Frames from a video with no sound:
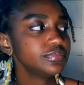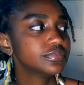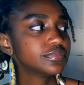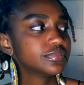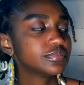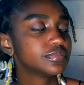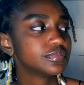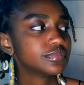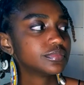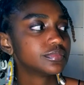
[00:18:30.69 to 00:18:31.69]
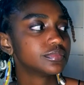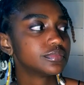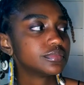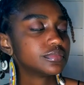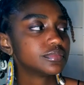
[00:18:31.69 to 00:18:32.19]

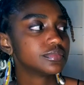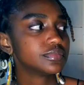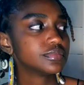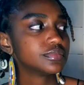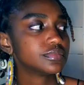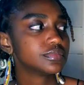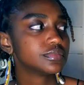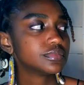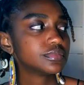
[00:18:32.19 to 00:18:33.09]
This person isn't speaking.